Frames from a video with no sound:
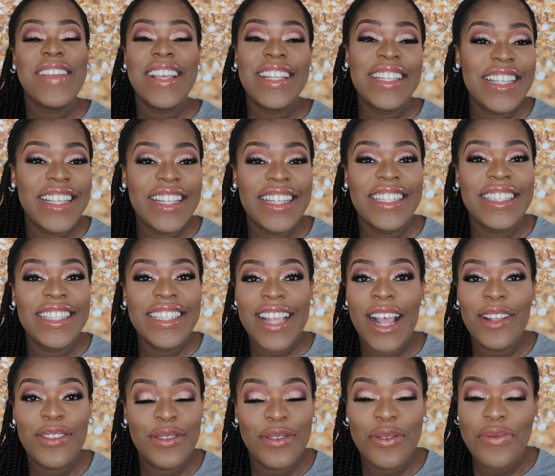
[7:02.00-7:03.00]
Basically,
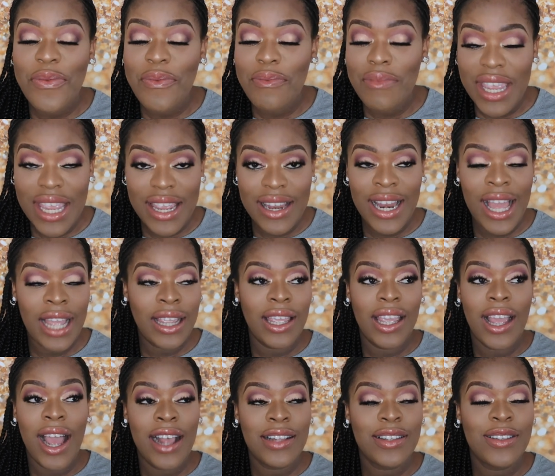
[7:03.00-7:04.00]
this has to do with me.
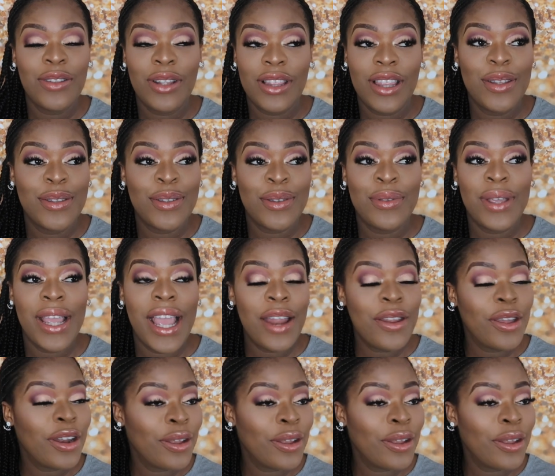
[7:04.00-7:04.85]
Like, it has nothing to do with